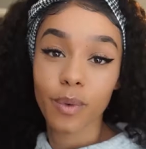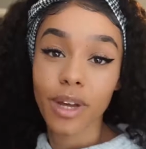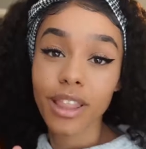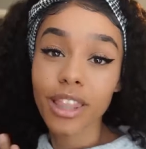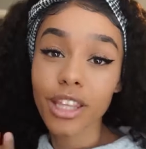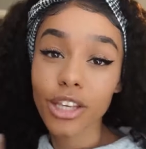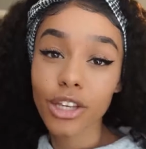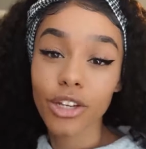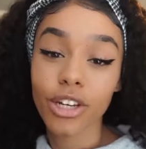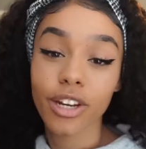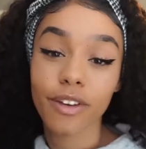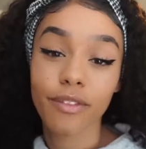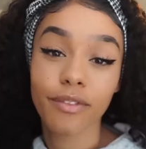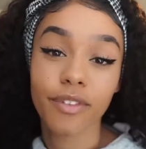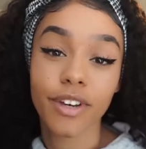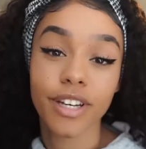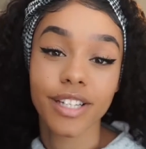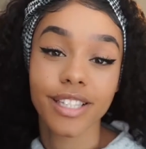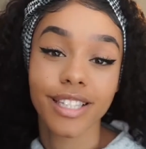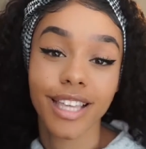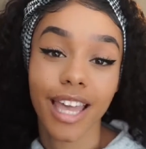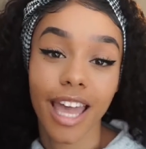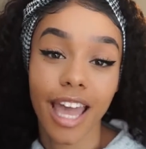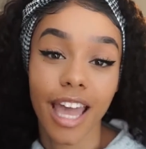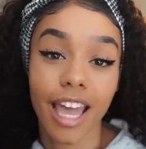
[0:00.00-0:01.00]
When the unit
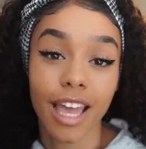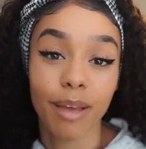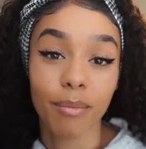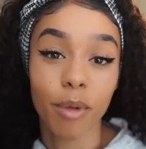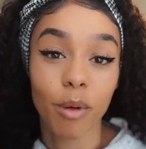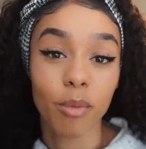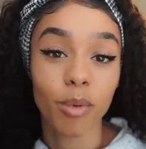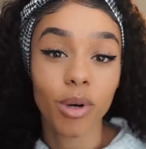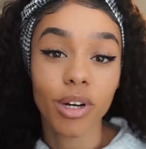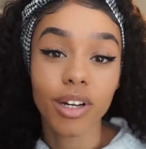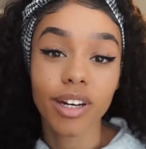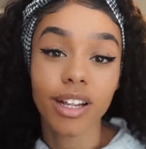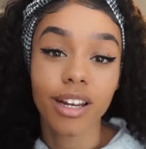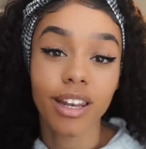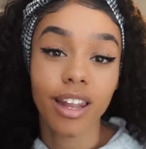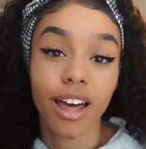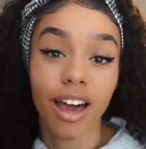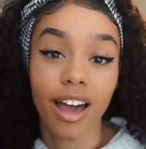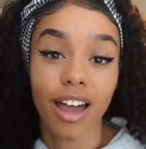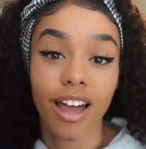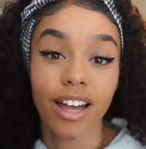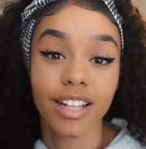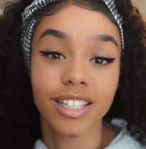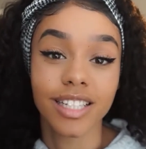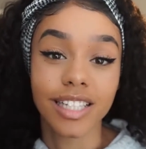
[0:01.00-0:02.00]
first came, I'm not going to
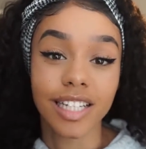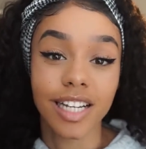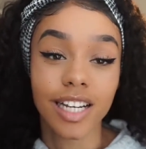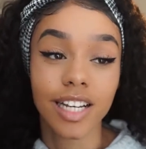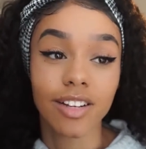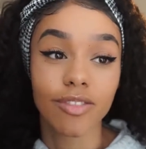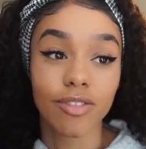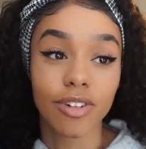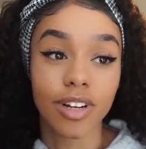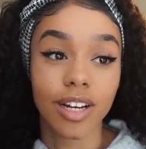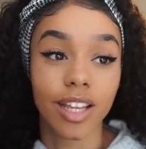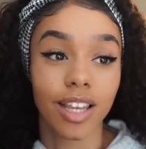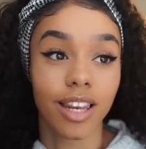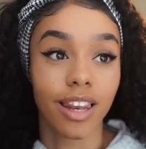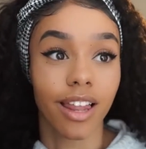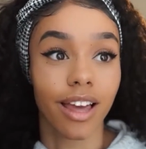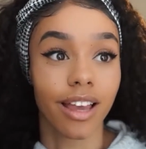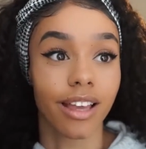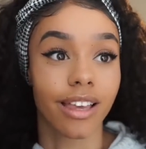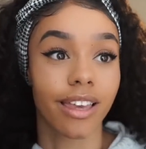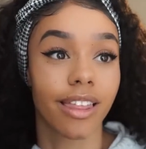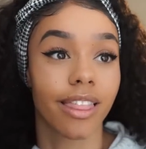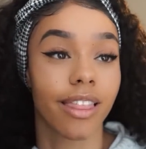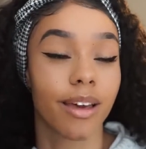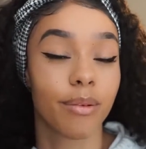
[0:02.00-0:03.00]
lie, I didn't really
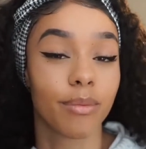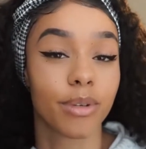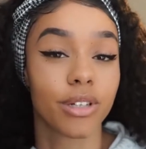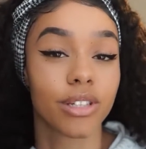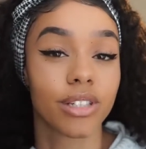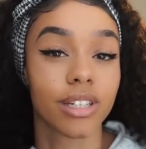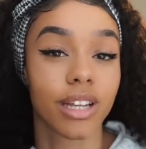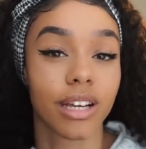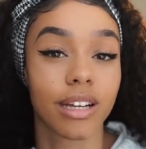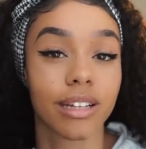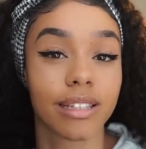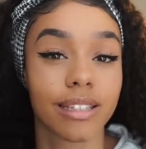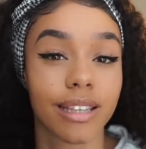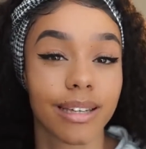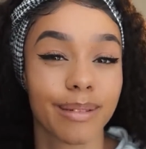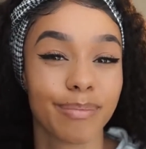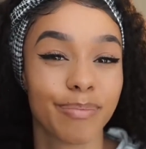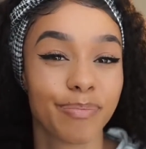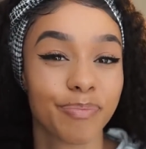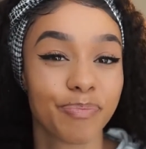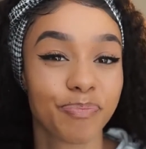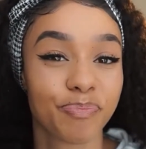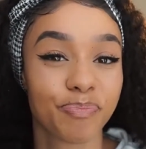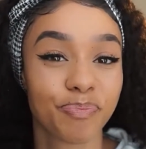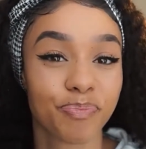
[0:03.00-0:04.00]
like it that much. Like, I was
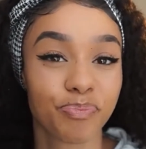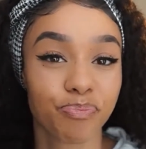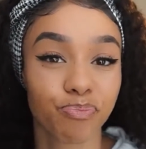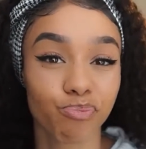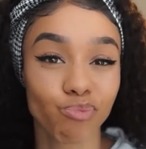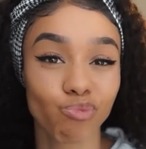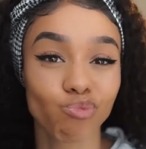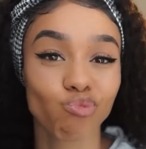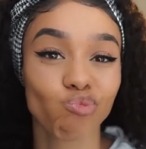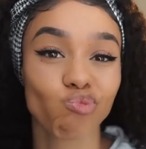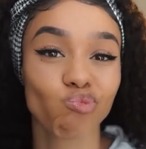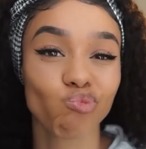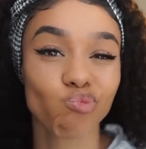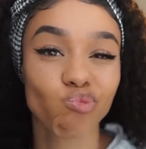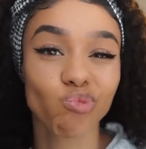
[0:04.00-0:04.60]
like, mm.